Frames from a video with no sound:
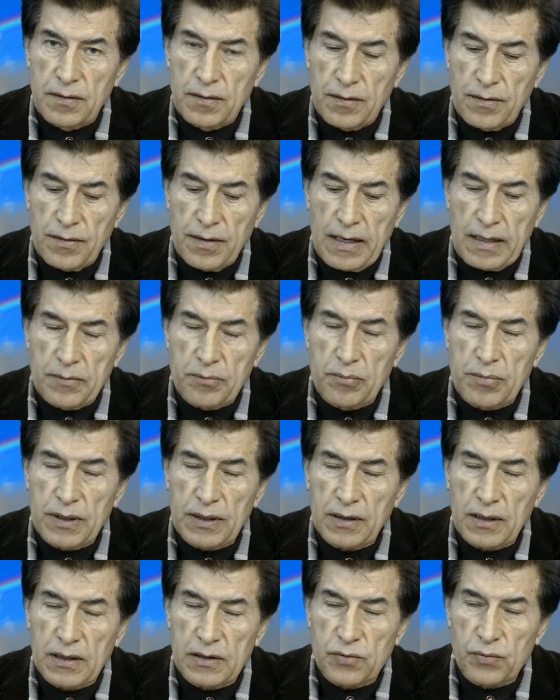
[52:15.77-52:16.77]
that
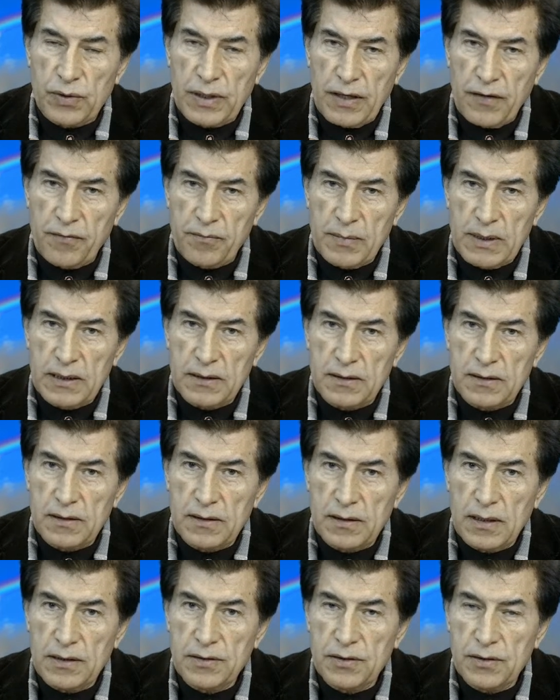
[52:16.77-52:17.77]
because we have made
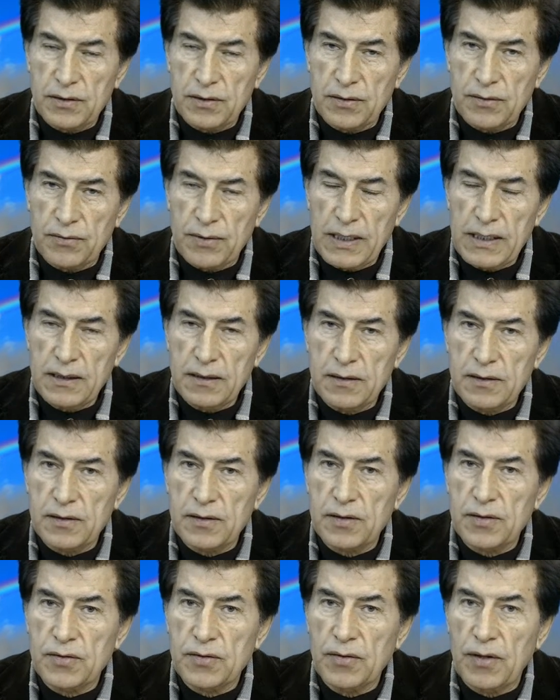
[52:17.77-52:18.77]
such great
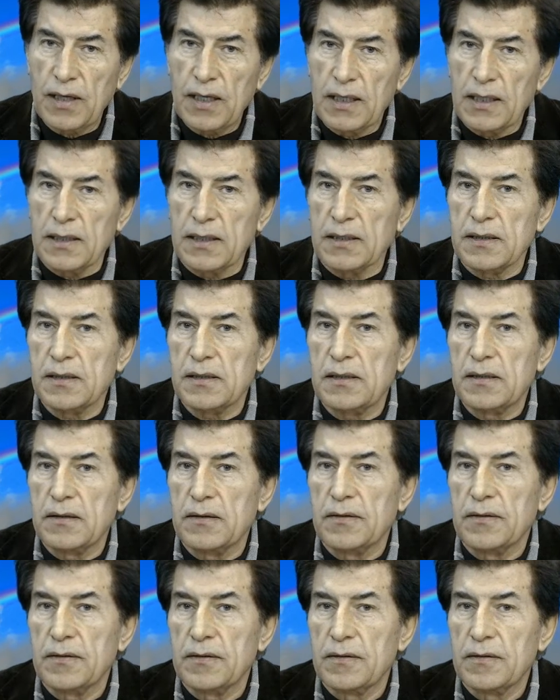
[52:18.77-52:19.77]
strides
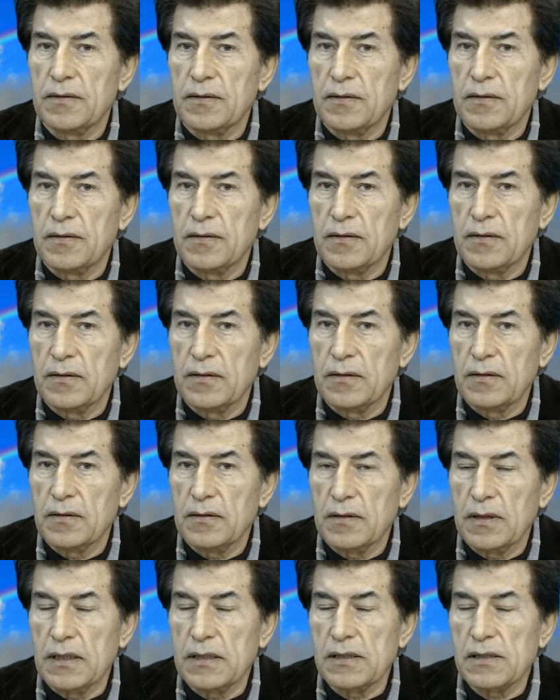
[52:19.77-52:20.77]

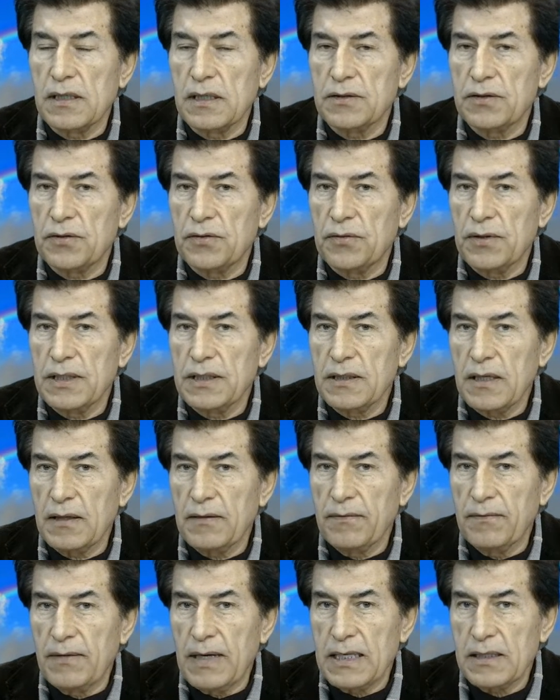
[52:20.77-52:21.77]
and such great
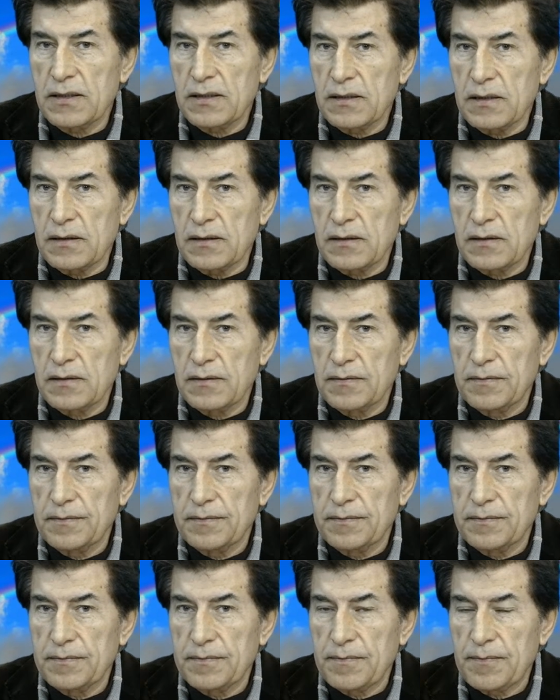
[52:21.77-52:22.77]
advances
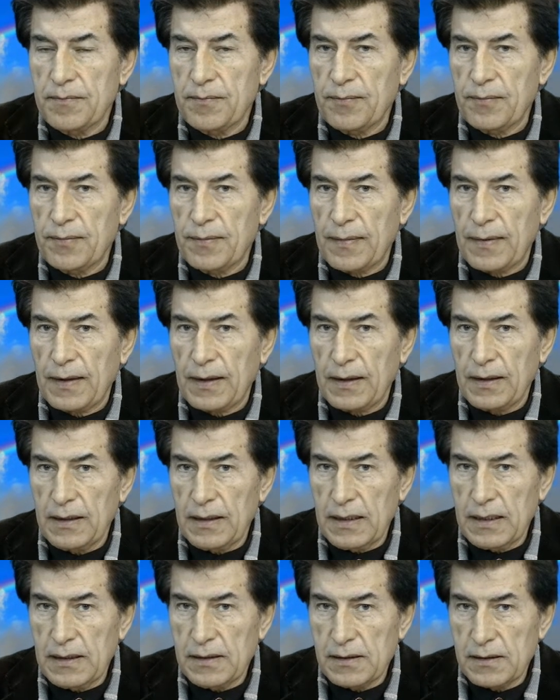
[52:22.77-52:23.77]

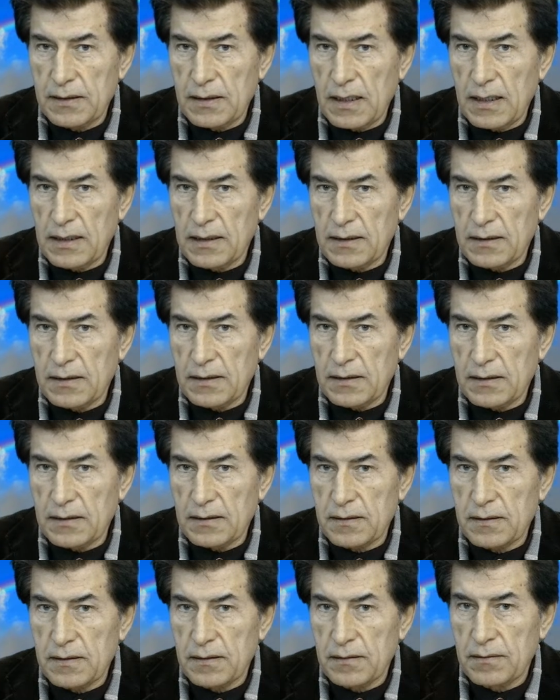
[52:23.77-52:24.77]
in sciences,